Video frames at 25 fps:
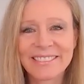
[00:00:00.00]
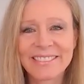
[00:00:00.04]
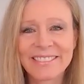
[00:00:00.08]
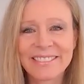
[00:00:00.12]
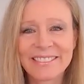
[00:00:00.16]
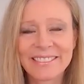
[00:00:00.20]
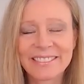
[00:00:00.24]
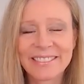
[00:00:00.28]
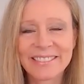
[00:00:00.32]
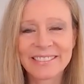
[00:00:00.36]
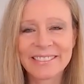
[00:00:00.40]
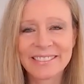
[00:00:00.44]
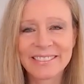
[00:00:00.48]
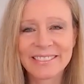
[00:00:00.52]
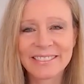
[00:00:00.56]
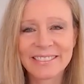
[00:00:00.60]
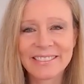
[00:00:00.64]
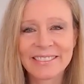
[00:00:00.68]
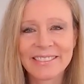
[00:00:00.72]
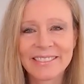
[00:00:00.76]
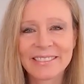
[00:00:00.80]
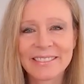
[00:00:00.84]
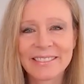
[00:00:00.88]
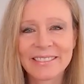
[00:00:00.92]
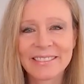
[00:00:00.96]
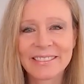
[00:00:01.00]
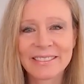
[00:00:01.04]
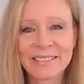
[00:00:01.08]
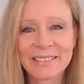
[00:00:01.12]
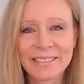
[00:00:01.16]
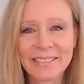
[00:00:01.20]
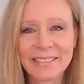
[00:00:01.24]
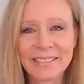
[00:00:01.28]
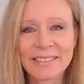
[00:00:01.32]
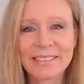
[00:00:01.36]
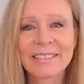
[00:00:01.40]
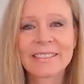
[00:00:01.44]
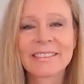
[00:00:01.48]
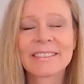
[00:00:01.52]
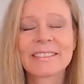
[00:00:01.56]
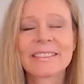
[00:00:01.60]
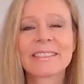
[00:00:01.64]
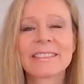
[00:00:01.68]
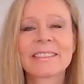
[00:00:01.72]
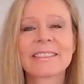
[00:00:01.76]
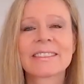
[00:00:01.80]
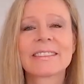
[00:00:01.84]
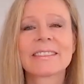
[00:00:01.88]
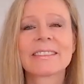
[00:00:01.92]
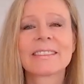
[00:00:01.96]

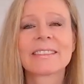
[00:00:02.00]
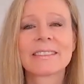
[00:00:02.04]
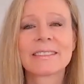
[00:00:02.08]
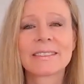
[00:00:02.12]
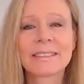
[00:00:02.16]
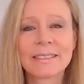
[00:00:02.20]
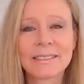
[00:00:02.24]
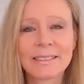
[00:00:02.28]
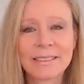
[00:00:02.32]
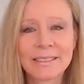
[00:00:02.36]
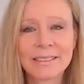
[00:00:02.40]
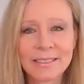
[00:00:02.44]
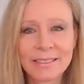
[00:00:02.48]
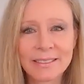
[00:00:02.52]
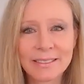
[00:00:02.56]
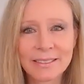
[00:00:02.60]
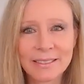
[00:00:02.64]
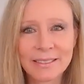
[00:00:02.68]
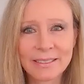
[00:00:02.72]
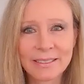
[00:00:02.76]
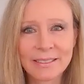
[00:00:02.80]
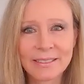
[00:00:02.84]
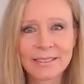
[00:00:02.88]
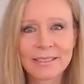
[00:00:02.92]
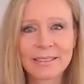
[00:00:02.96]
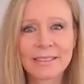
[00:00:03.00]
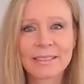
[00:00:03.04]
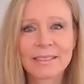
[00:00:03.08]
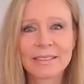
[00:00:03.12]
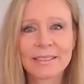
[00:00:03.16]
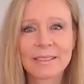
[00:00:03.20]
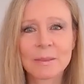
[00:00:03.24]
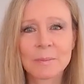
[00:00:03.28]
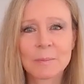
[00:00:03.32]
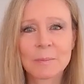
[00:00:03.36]
The person shown says nothing.